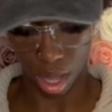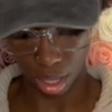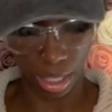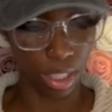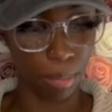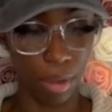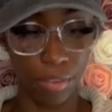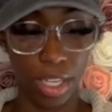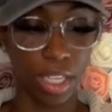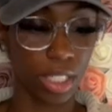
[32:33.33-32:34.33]
okay, so both of
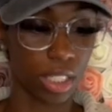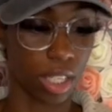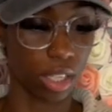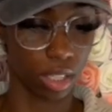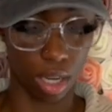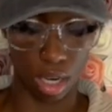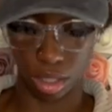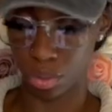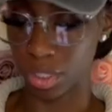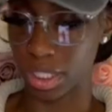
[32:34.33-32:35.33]
these are
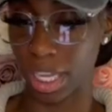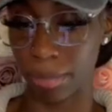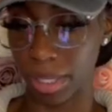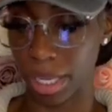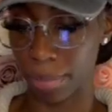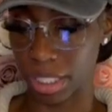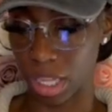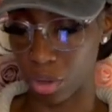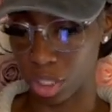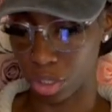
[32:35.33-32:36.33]
two of the same thing because I
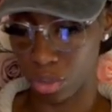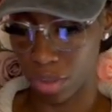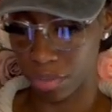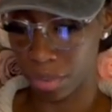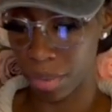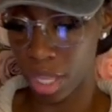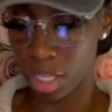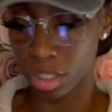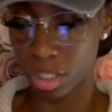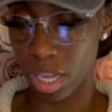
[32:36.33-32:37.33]
ordered two of them.
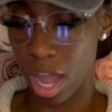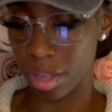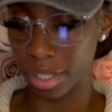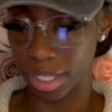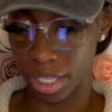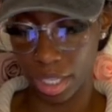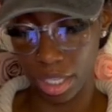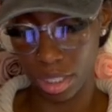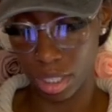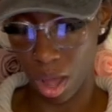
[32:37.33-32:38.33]
So y'all, these
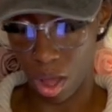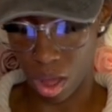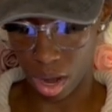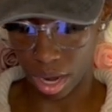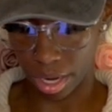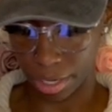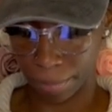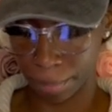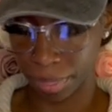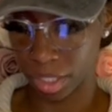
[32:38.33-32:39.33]
are
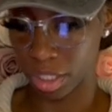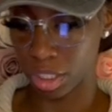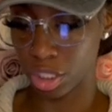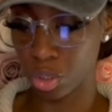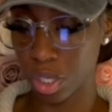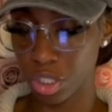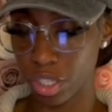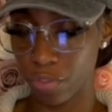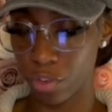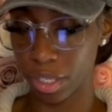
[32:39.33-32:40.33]
the
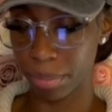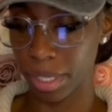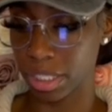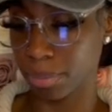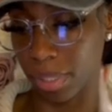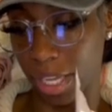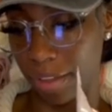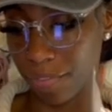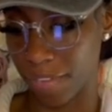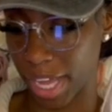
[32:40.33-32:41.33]
240 piece
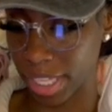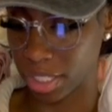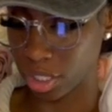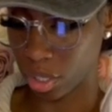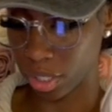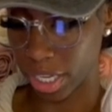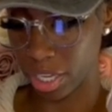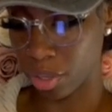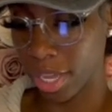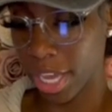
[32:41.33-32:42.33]
plain fake
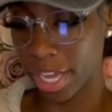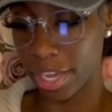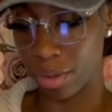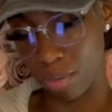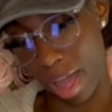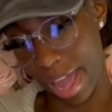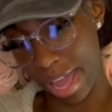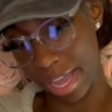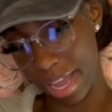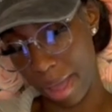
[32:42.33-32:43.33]
toenail in white.
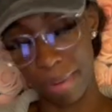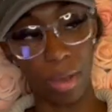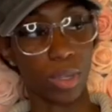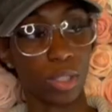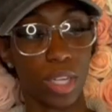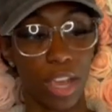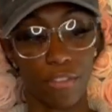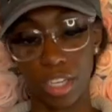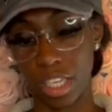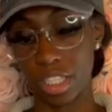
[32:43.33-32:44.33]
I paid 128
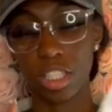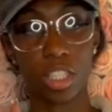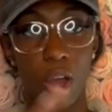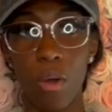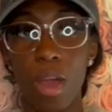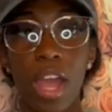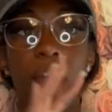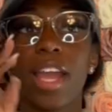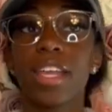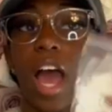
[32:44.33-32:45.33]
for these. So
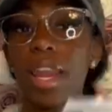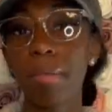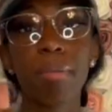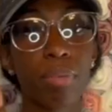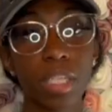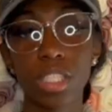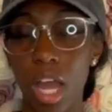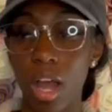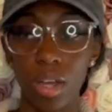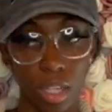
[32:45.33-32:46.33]
y'all, let me put
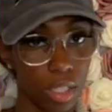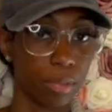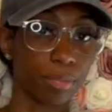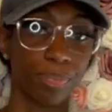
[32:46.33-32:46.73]
y'all up